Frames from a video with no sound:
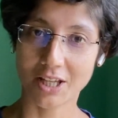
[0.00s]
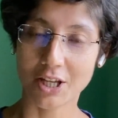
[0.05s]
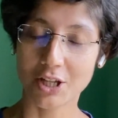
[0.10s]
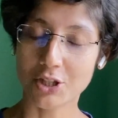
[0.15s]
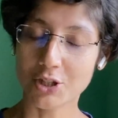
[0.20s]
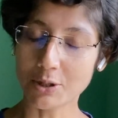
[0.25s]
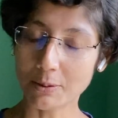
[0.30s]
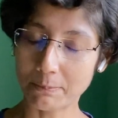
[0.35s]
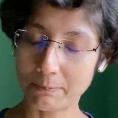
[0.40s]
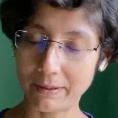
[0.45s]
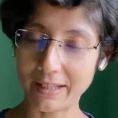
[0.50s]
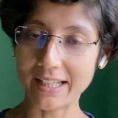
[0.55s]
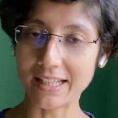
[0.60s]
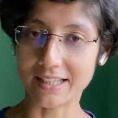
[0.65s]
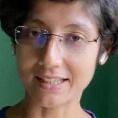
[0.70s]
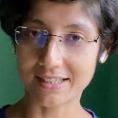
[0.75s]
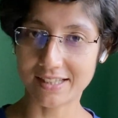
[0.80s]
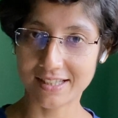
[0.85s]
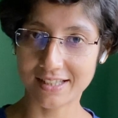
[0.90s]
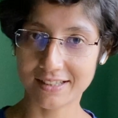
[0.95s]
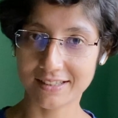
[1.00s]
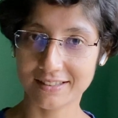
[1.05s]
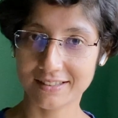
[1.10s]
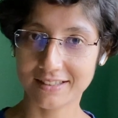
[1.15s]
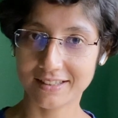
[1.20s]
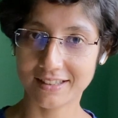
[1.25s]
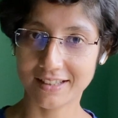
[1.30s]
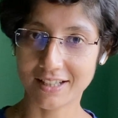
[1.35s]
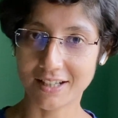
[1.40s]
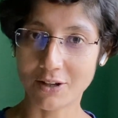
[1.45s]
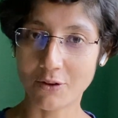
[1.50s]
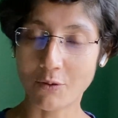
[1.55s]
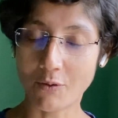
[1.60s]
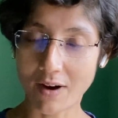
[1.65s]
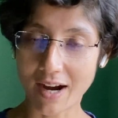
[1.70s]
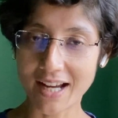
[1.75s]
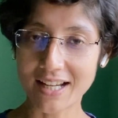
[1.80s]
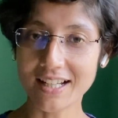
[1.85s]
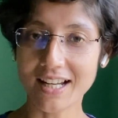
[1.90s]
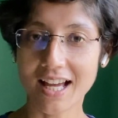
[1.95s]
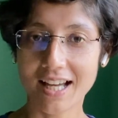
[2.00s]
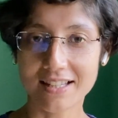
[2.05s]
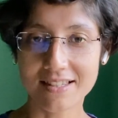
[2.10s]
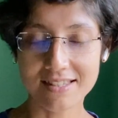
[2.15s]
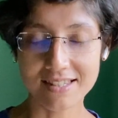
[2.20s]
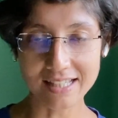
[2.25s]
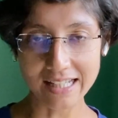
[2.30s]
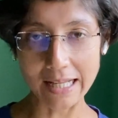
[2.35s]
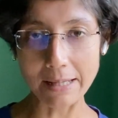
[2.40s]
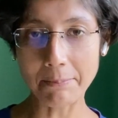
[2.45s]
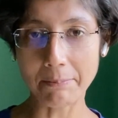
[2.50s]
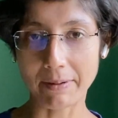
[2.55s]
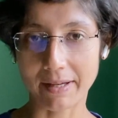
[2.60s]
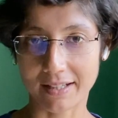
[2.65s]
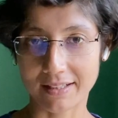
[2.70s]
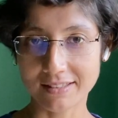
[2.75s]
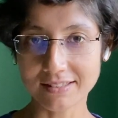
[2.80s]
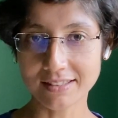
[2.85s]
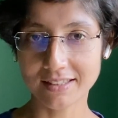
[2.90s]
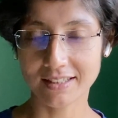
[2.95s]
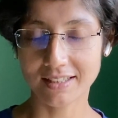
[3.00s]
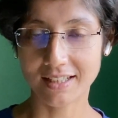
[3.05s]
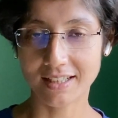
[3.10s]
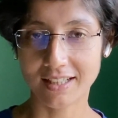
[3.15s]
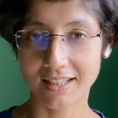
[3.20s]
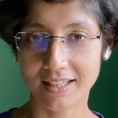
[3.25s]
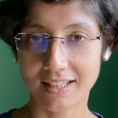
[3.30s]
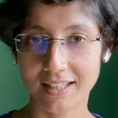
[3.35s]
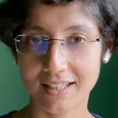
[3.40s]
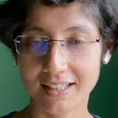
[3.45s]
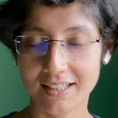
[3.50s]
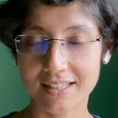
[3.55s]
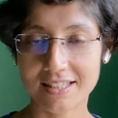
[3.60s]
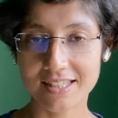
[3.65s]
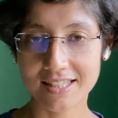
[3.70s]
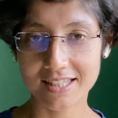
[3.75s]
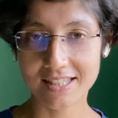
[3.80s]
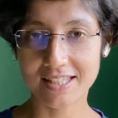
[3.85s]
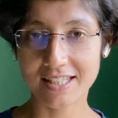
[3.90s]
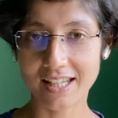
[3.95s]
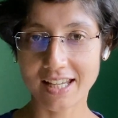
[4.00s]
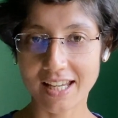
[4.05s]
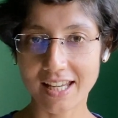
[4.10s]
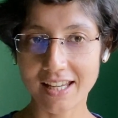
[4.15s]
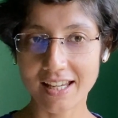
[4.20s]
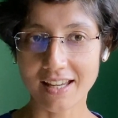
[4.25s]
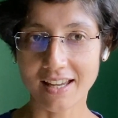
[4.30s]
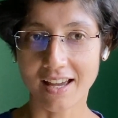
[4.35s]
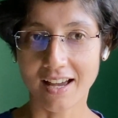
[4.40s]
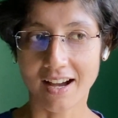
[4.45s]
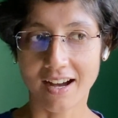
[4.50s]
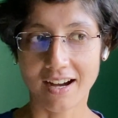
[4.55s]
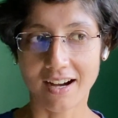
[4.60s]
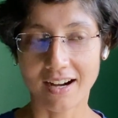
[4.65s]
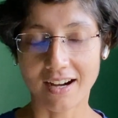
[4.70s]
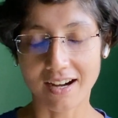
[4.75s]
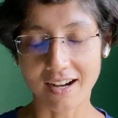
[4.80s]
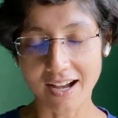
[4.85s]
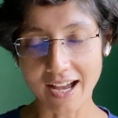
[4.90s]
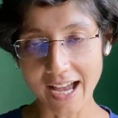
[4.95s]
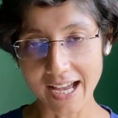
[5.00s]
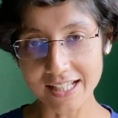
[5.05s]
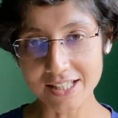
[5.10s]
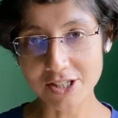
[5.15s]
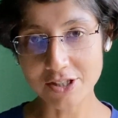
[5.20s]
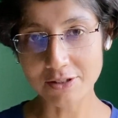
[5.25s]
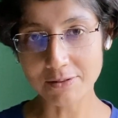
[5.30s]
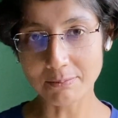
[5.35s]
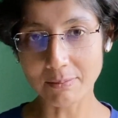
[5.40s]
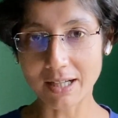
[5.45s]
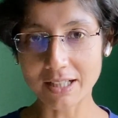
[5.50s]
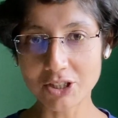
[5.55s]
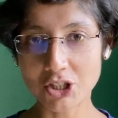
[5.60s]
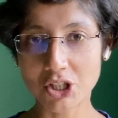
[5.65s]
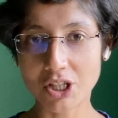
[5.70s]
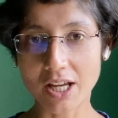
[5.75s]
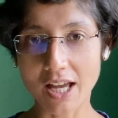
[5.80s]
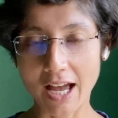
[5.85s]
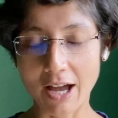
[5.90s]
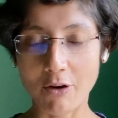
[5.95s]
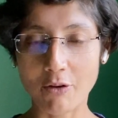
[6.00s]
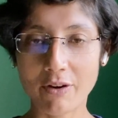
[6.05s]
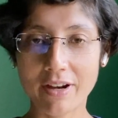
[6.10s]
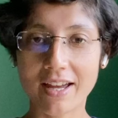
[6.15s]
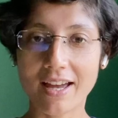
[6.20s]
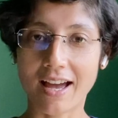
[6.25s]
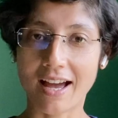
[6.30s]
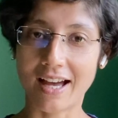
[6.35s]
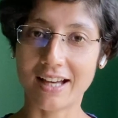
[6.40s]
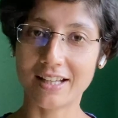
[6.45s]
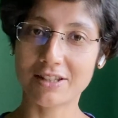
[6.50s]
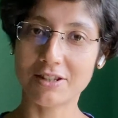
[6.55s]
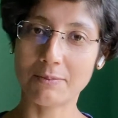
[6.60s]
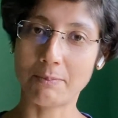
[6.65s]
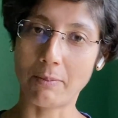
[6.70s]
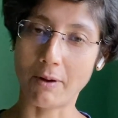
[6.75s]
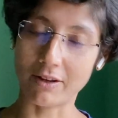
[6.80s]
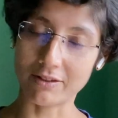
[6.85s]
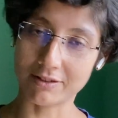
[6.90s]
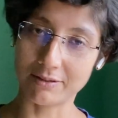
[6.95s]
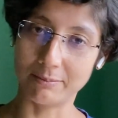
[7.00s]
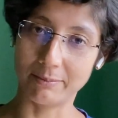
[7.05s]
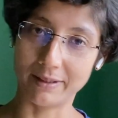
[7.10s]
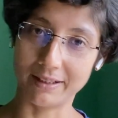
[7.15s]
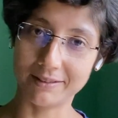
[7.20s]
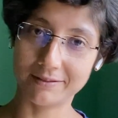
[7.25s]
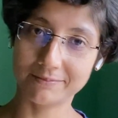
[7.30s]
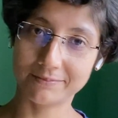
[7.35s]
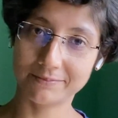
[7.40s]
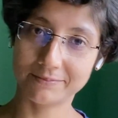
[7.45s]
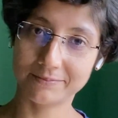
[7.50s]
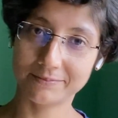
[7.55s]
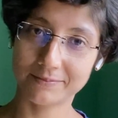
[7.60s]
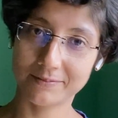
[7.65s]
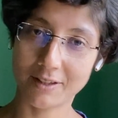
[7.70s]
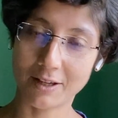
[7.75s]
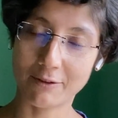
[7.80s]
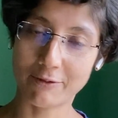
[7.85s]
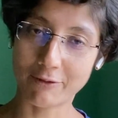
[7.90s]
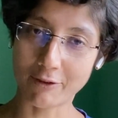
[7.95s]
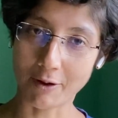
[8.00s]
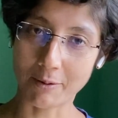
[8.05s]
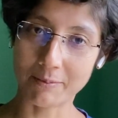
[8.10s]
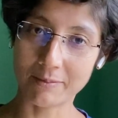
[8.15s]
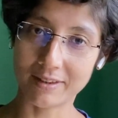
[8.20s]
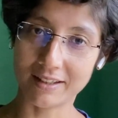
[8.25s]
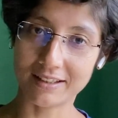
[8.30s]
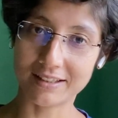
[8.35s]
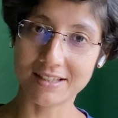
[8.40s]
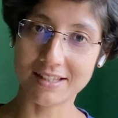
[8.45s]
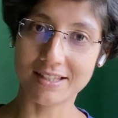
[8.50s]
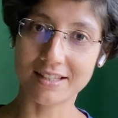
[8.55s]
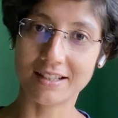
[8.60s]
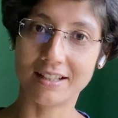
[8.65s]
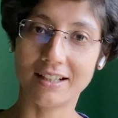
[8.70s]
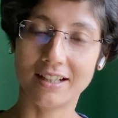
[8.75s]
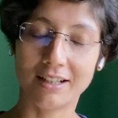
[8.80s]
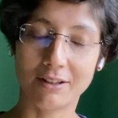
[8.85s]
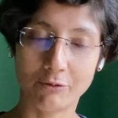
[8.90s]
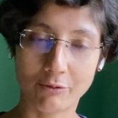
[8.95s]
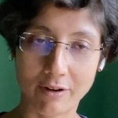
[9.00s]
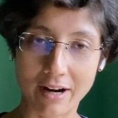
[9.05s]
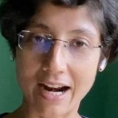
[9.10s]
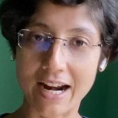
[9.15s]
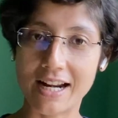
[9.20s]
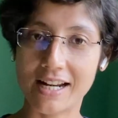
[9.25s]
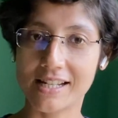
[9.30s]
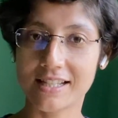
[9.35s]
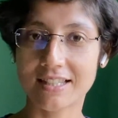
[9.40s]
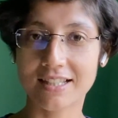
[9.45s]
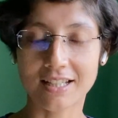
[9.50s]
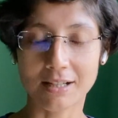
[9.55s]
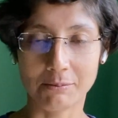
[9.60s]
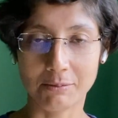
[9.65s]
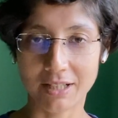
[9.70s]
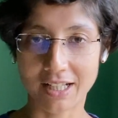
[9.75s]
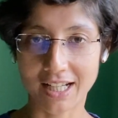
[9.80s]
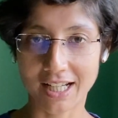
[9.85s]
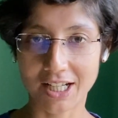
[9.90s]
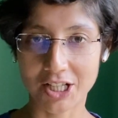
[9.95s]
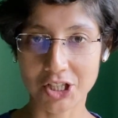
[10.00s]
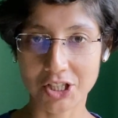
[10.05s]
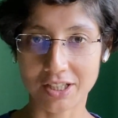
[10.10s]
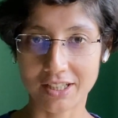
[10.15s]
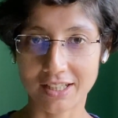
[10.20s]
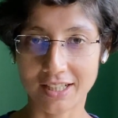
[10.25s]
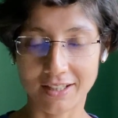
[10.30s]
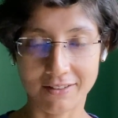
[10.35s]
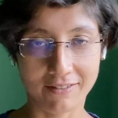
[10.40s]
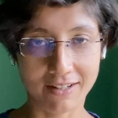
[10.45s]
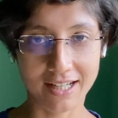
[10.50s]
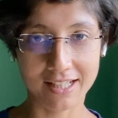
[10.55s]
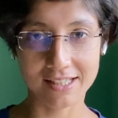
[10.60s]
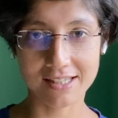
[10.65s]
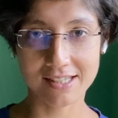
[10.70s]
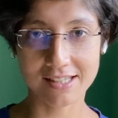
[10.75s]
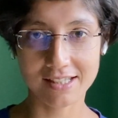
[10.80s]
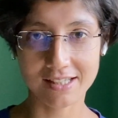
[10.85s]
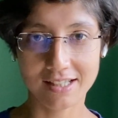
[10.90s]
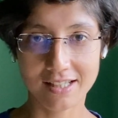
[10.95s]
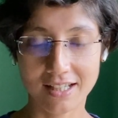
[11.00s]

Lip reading: So please, while sleeping, stay as much away as possible from this wireless communication device.